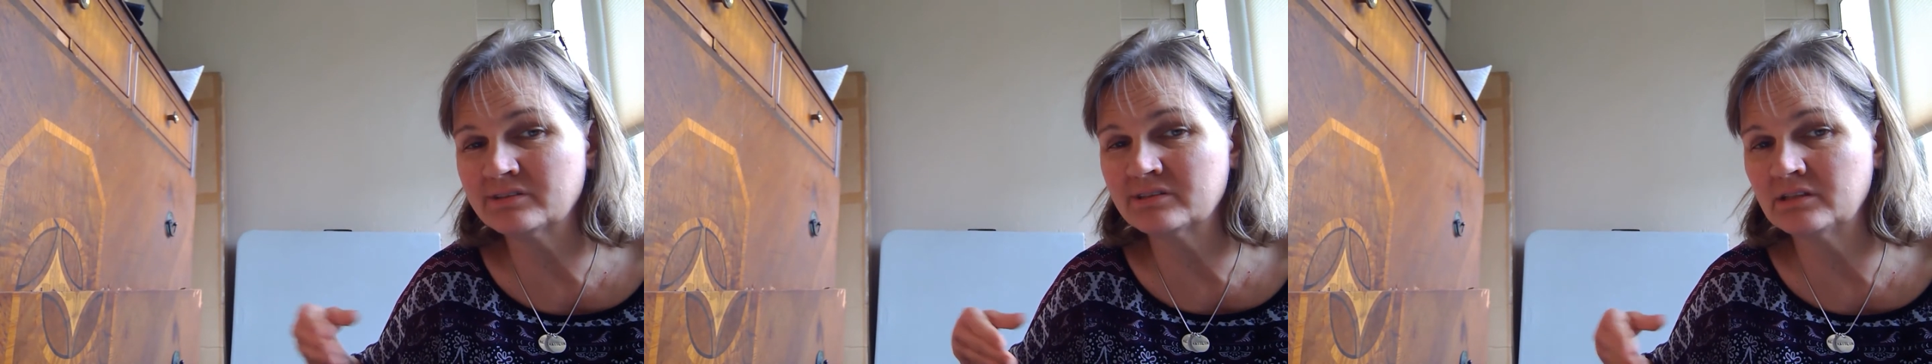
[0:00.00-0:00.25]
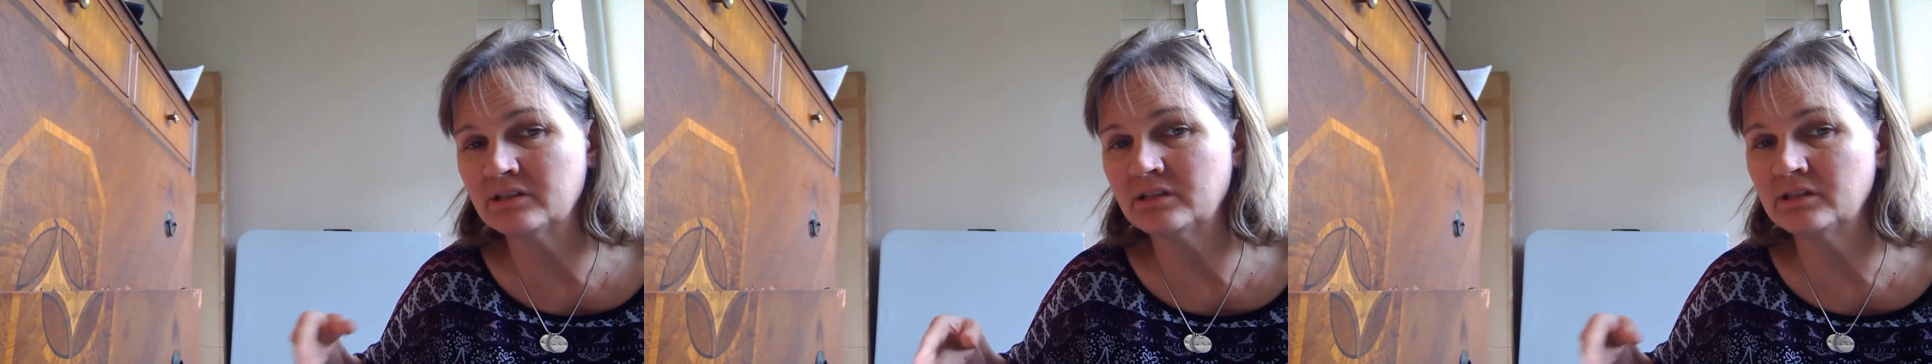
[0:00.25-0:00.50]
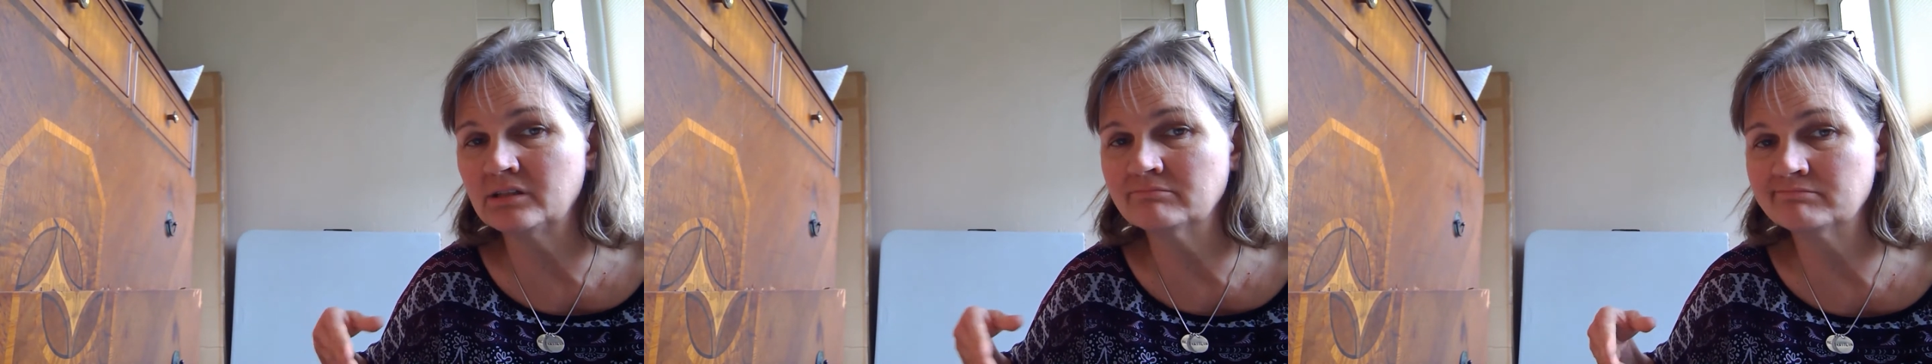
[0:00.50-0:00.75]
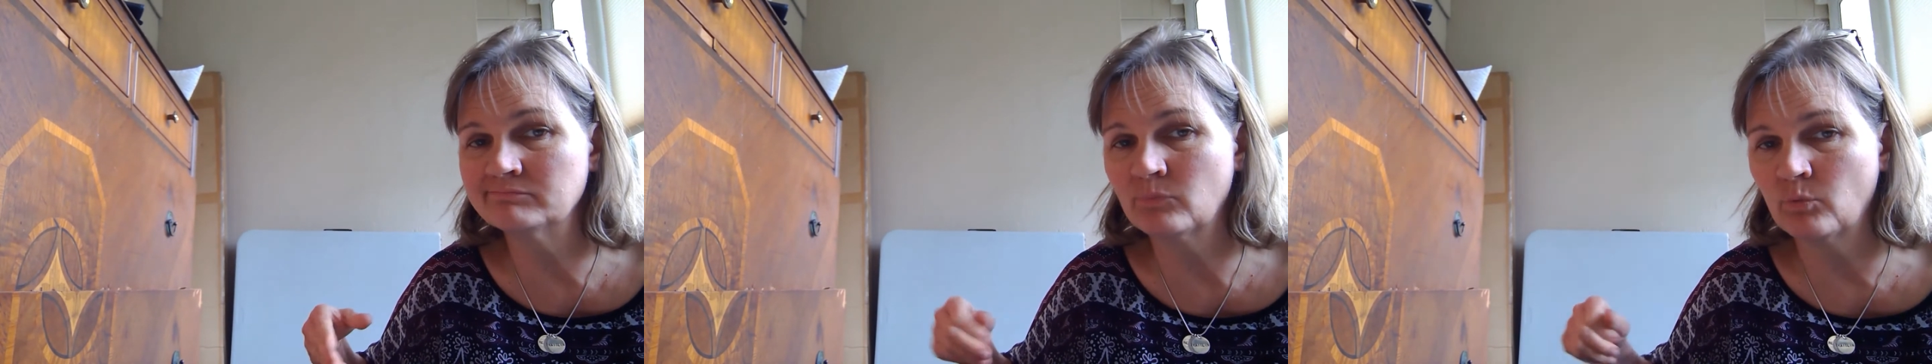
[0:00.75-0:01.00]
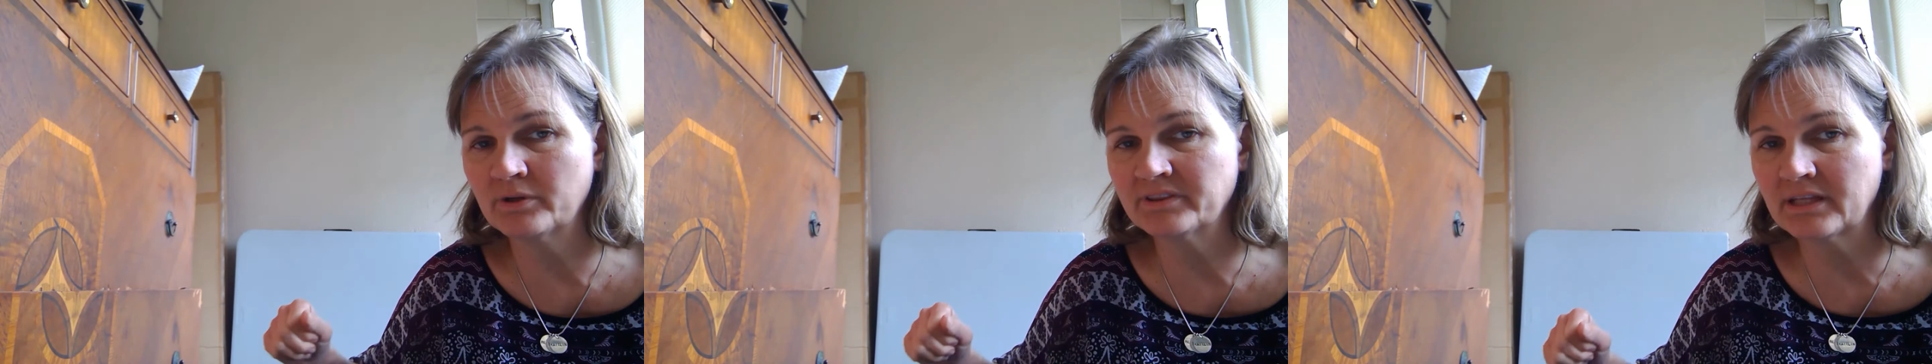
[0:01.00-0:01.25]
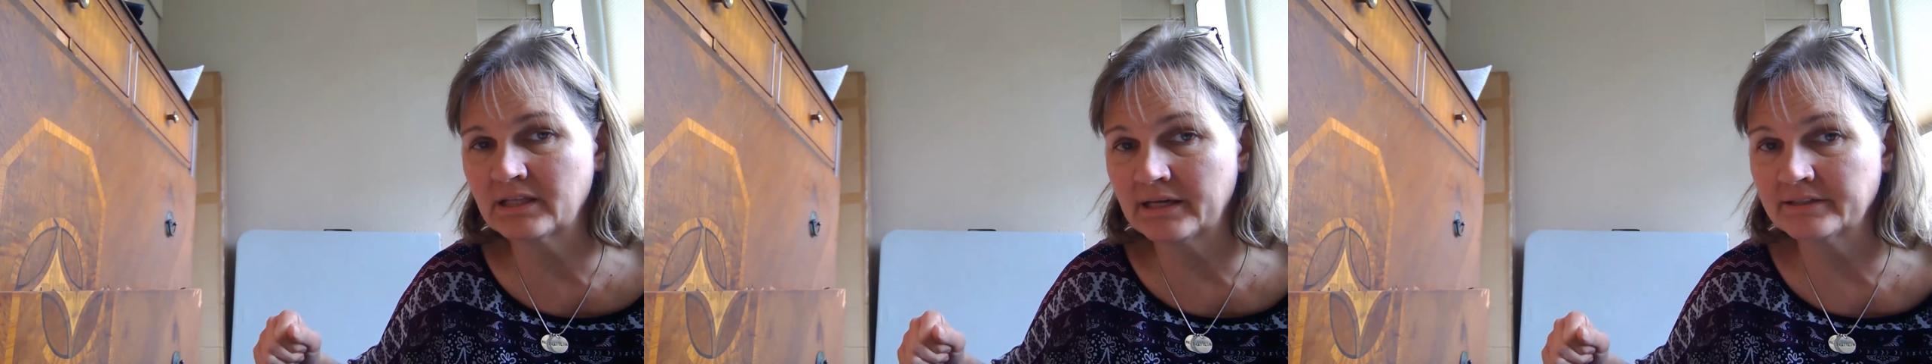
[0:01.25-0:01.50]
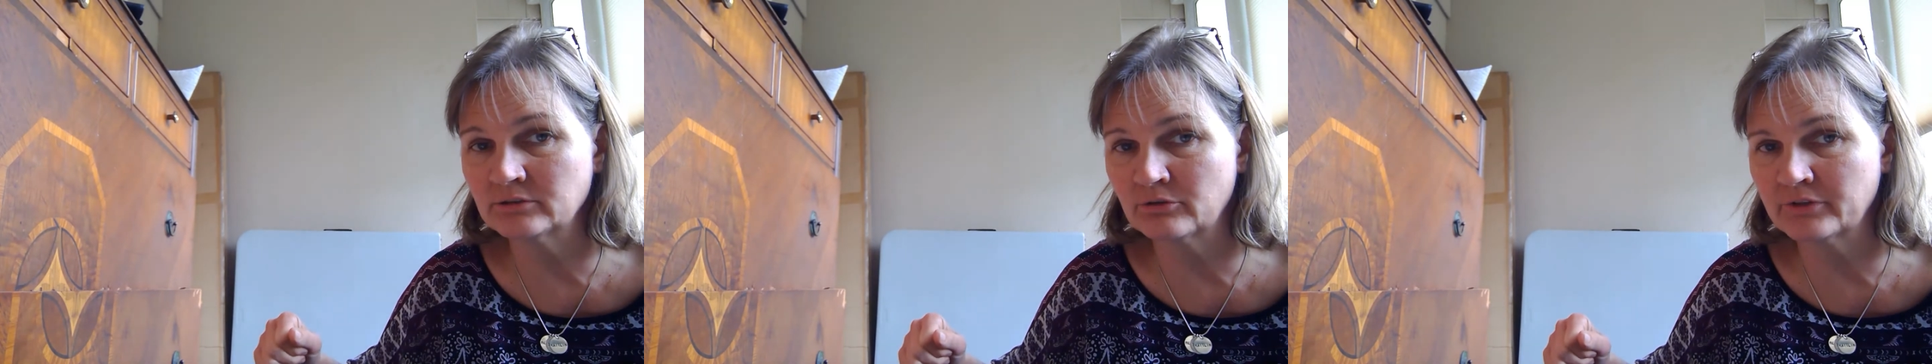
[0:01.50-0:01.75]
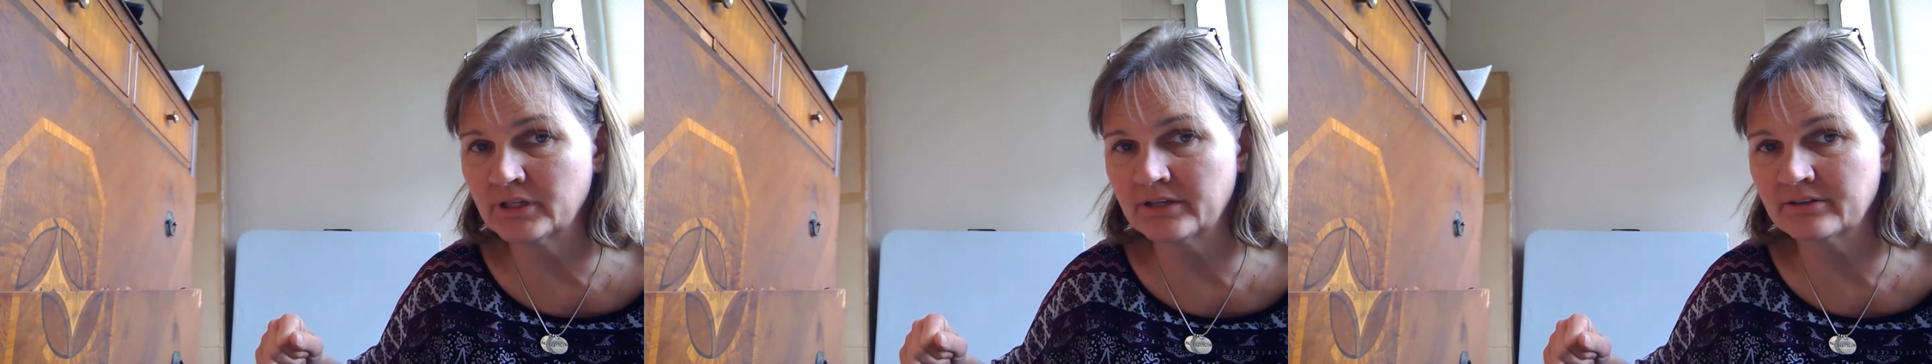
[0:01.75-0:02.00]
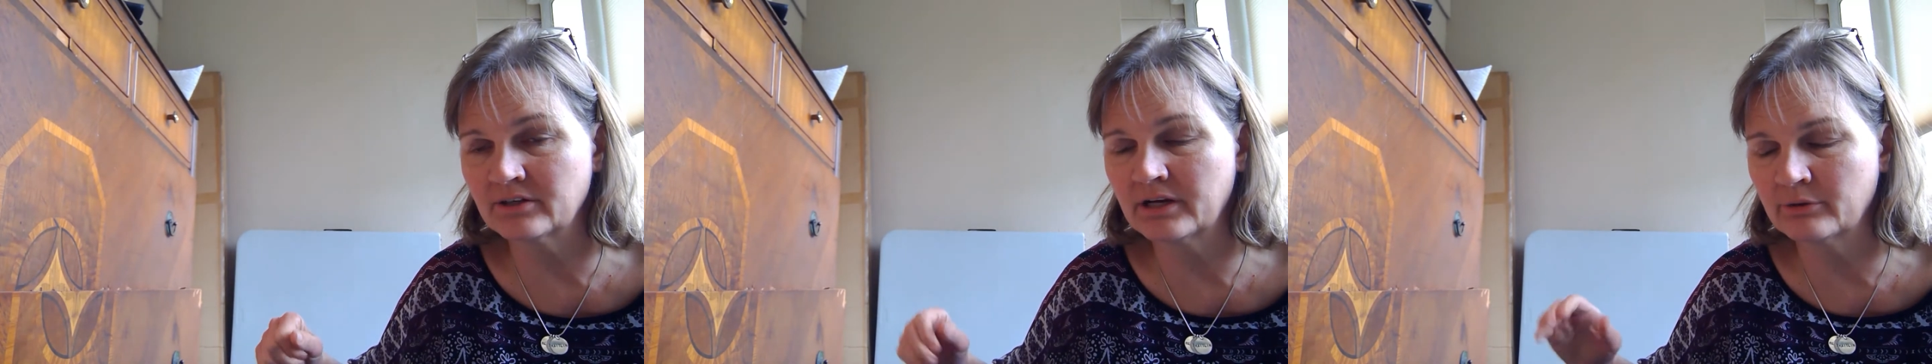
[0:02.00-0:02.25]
see what they liked over the other.